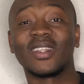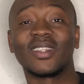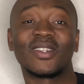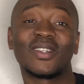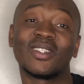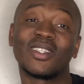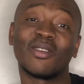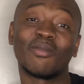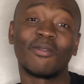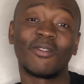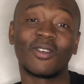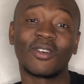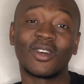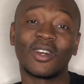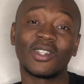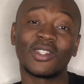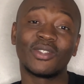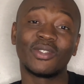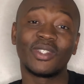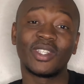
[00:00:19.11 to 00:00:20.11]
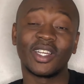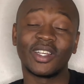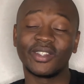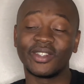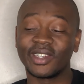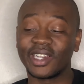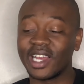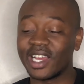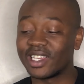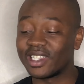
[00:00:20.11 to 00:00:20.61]
because I forgot to tell you
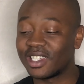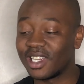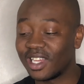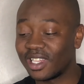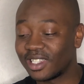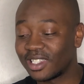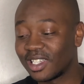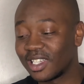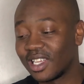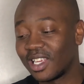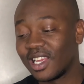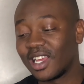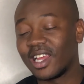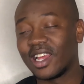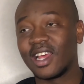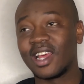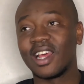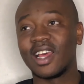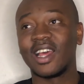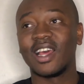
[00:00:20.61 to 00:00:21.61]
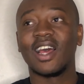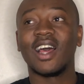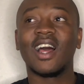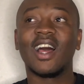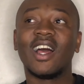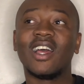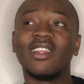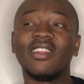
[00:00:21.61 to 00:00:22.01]
guys that.